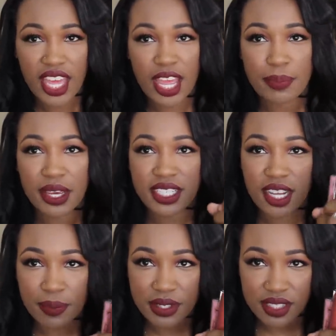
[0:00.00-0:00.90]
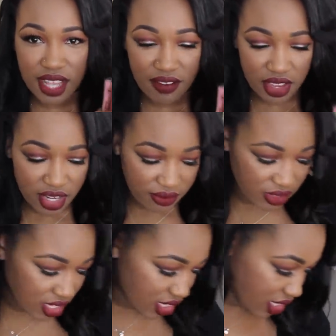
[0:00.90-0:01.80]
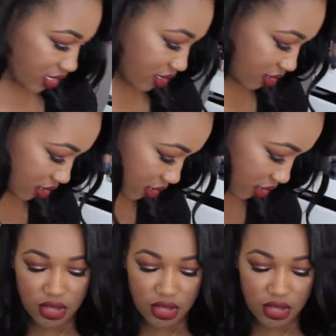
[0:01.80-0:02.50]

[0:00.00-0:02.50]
I picked up seven of these.